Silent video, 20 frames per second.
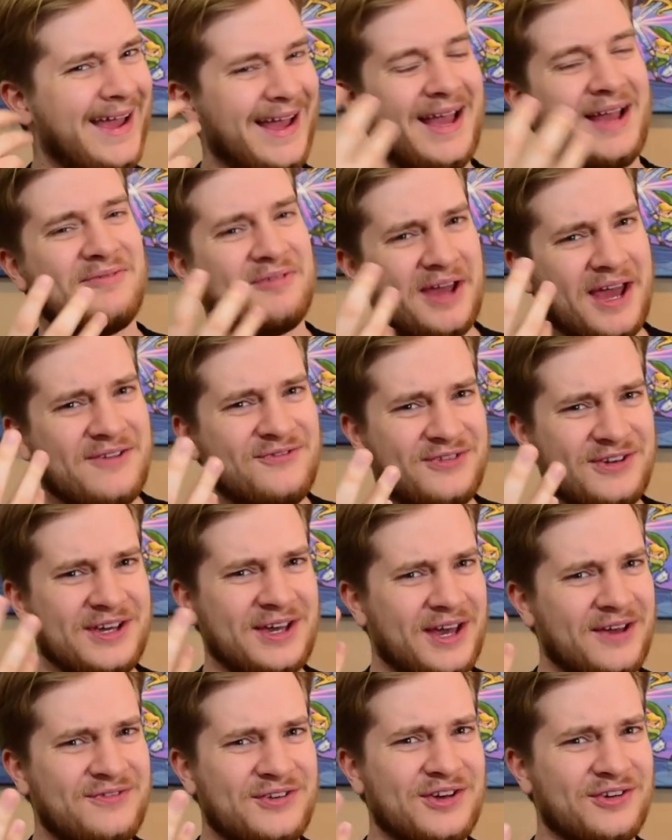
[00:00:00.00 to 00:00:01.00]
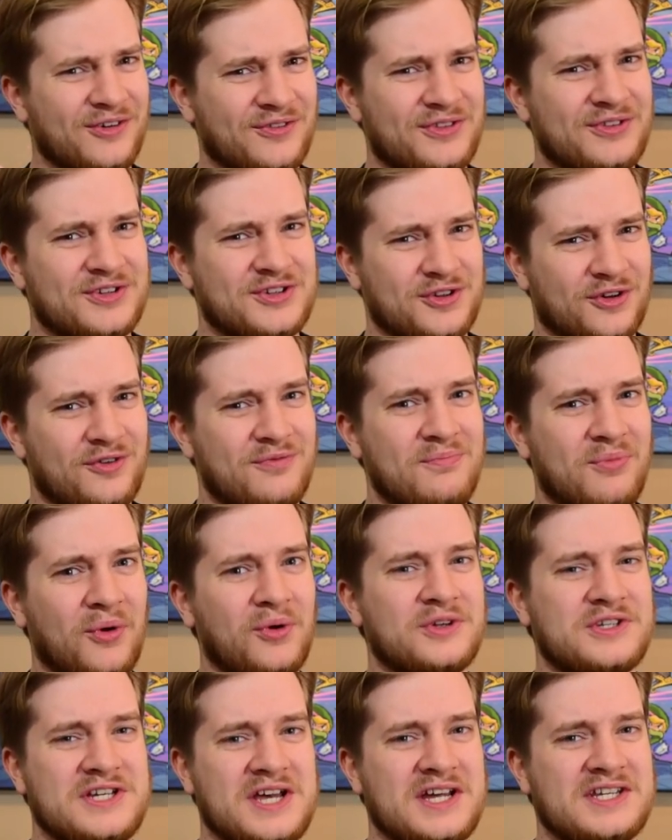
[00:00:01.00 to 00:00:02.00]
if you're of the sort of
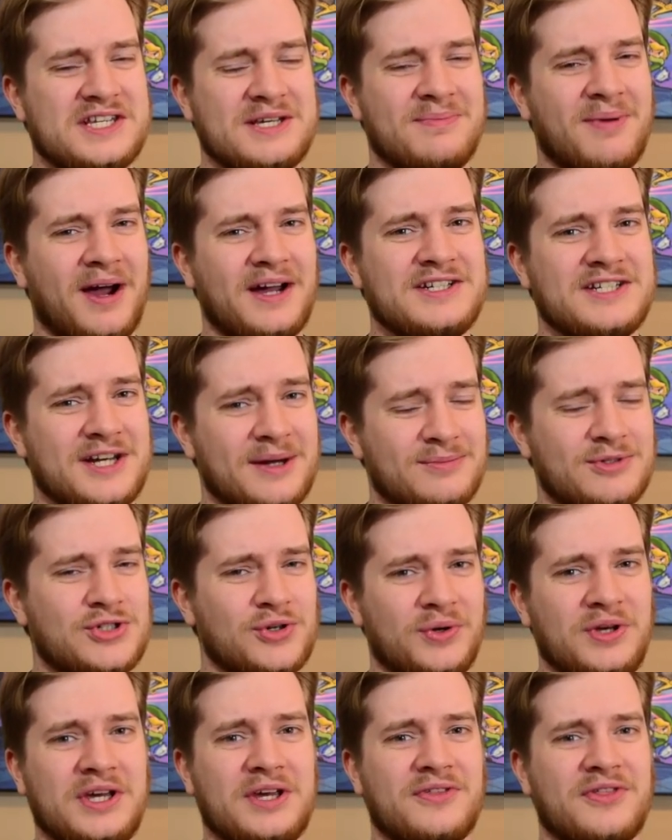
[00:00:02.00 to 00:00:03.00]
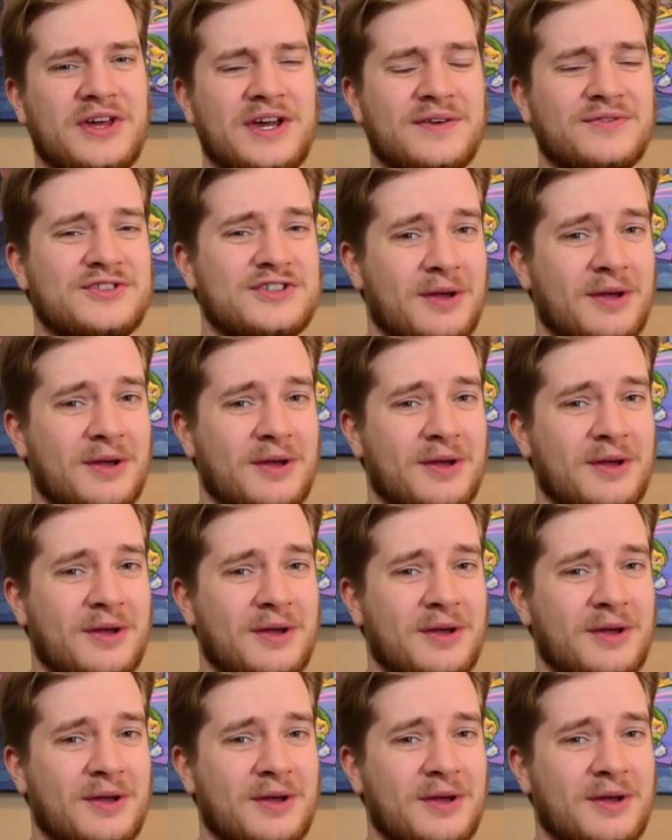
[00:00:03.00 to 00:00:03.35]
more dirty-minded, I'm sure you could think of